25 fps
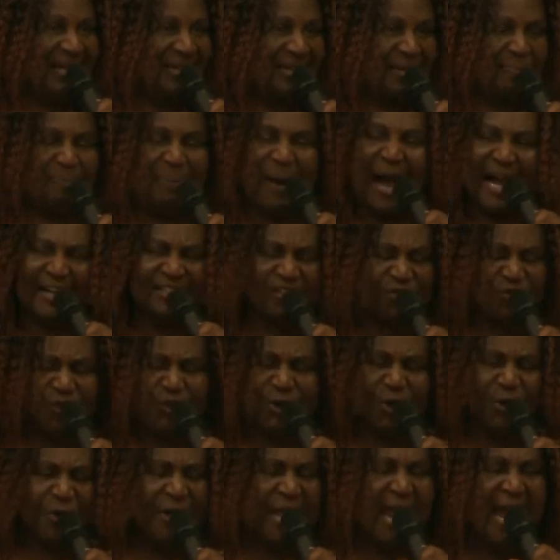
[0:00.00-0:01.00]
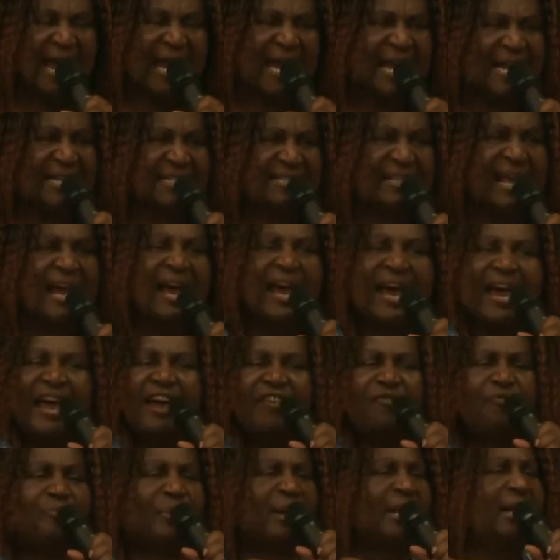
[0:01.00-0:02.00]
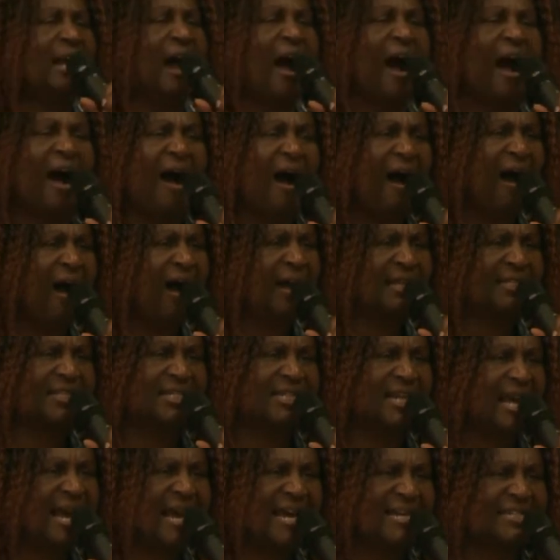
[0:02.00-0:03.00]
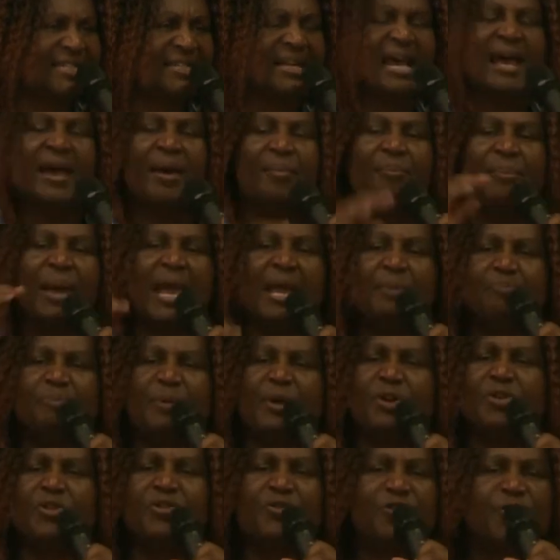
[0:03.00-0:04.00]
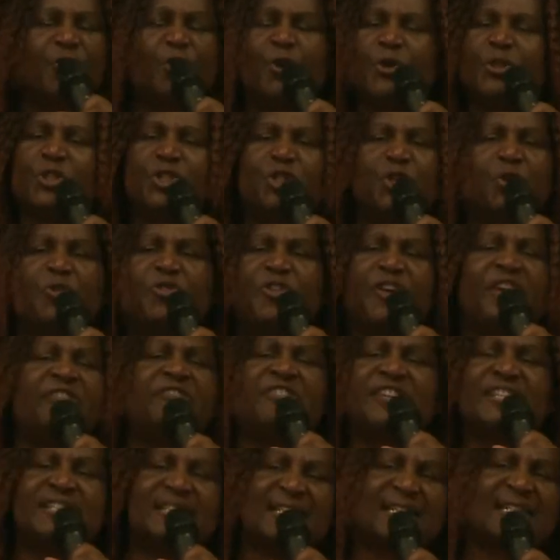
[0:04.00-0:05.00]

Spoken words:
The past few years have been hard years. Maybe you've looked, you've even